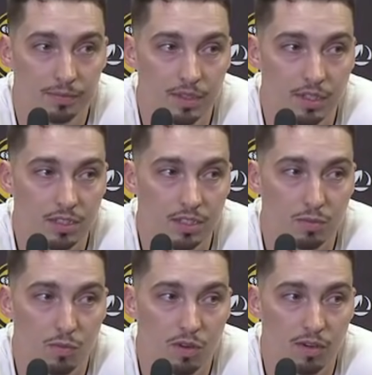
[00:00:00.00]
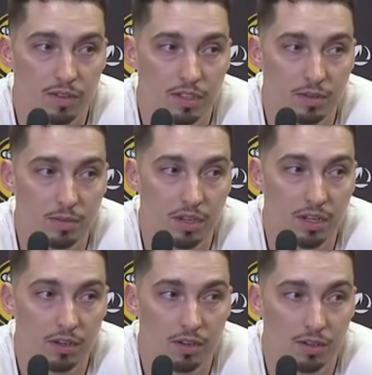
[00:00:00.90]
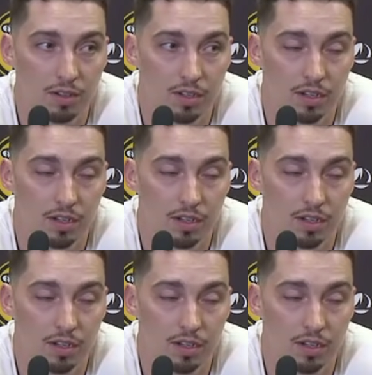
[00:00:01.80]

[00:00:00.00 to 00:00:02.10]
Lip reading: It's just more of the demeanor,